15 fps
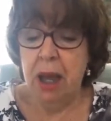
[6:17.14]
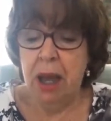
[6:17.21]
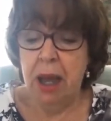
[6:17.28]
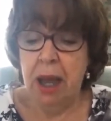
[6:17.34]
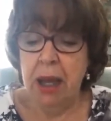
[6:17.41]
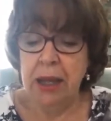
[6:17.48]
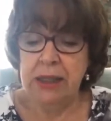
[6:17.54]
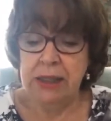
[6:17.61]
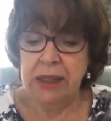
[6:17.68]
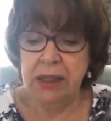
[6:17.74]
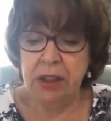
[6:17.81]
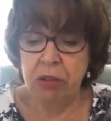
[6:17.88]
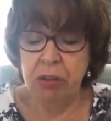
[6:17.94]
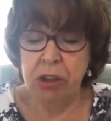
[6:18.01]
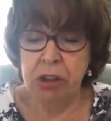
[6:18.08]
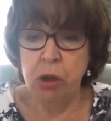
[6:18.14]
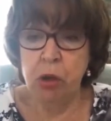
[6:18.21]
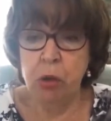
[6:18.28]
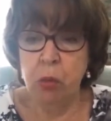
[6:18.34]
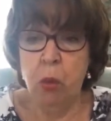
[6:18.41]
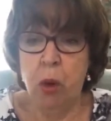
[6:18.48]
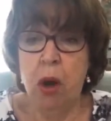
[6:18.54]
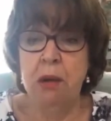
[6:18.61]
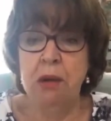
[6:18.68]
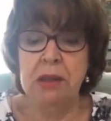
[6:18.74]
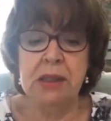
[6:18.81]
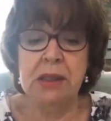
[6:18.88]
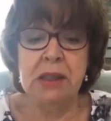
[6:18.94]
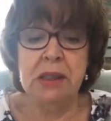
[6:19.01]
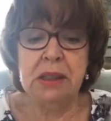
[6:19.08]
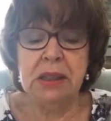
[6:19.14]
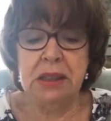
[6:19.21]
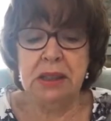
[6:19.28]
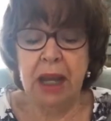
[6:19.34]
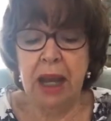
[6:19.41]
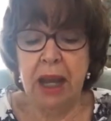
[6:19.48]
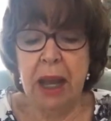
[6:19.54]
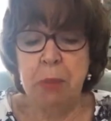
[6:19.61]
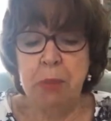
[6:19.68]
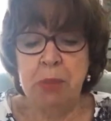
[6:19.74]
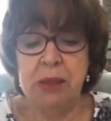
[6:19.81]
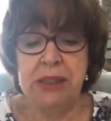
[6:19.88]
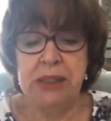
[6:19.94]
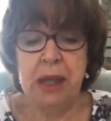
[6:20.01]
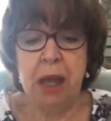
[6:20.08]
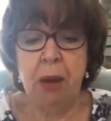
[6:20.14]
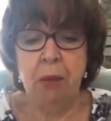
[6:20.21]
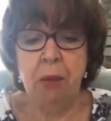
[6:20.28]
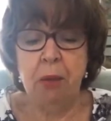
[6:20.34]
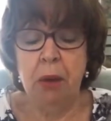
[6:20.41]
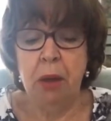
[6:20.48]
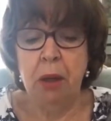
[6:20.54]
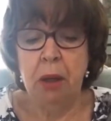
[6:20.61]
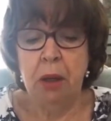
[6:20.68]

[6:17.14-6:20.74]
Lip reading: And the result was that ipso,